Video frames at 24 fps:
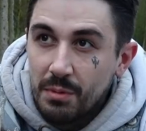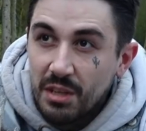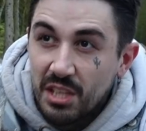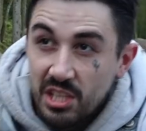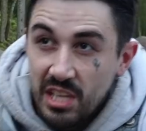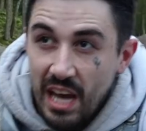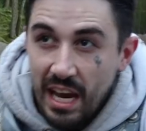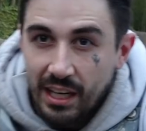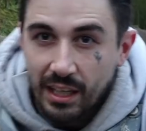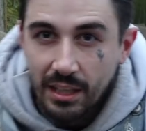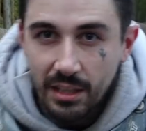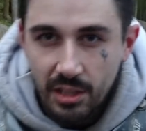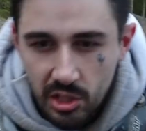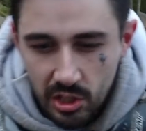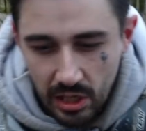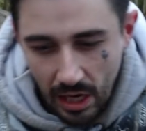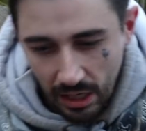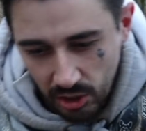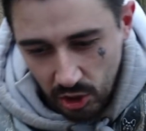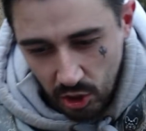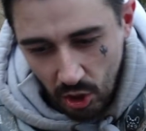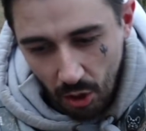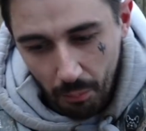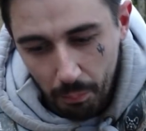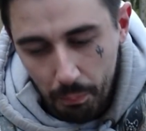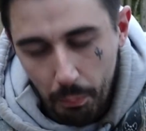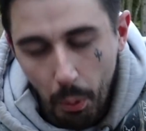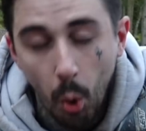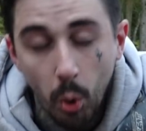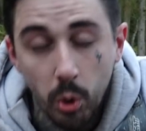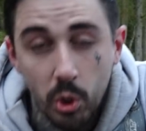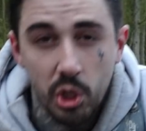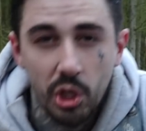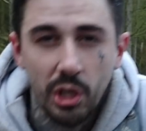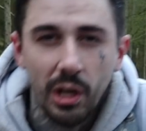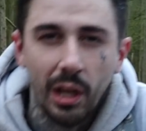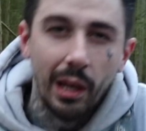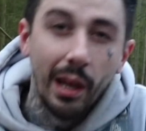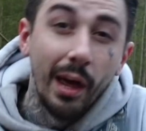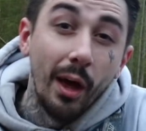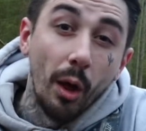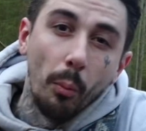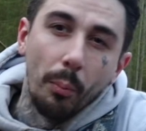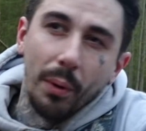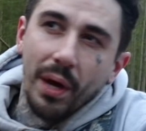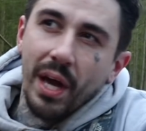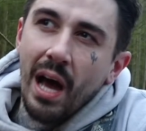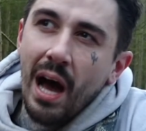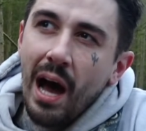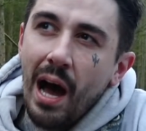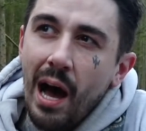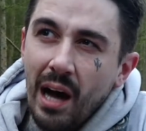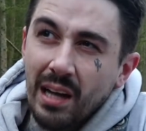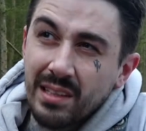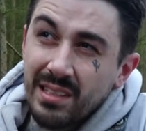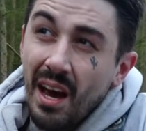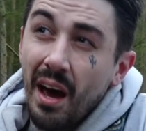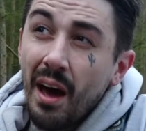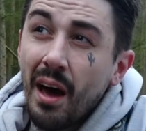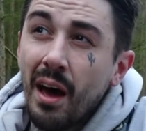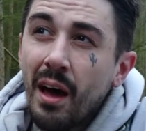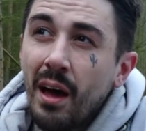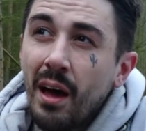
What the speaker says: second session on pushing a little bit harder.